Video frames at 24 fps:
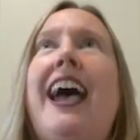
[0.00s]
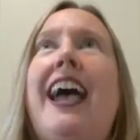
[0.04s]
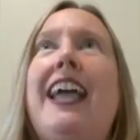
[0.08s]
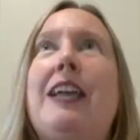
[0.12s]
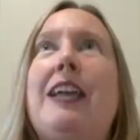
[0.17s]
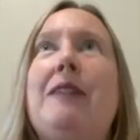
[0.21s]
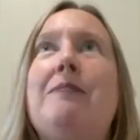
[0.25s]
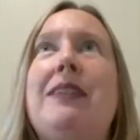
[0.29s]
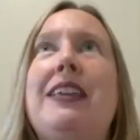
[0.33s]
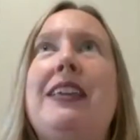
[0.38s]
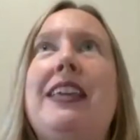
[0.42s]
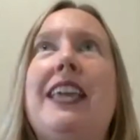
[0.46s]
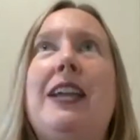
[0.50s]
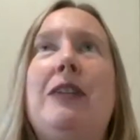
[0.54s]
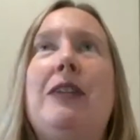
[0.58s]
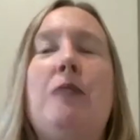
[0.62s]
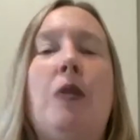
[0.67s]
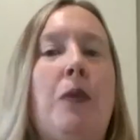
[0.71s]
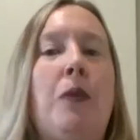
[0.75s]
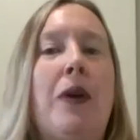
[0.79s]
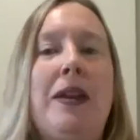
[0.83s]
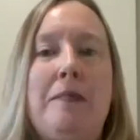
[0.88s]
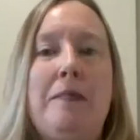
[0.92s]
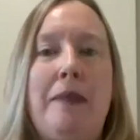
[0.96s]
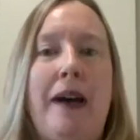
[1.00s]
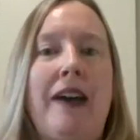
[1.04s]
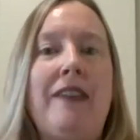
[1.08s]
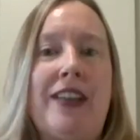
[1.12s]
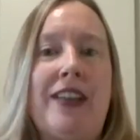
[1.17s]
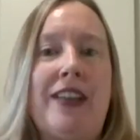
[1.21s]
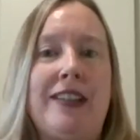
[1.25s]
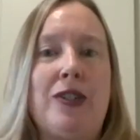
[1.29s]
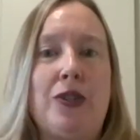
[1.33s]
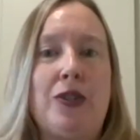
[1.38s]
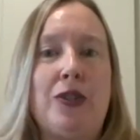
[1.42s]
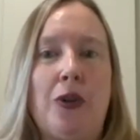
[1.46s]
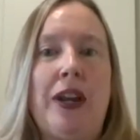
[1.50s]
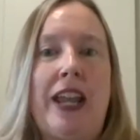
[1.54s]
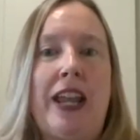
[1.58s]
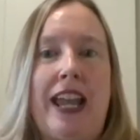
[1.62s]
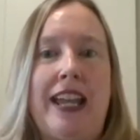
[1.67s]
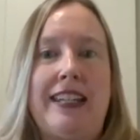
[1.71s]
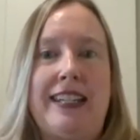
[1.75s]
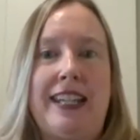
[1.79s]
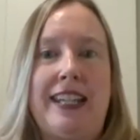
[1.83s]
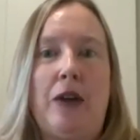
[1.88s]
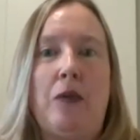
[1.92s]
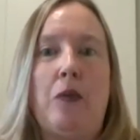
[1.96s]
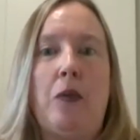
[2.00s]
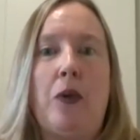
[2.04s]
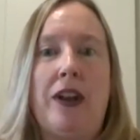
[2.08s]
I kept thinking, well, what about that story idea?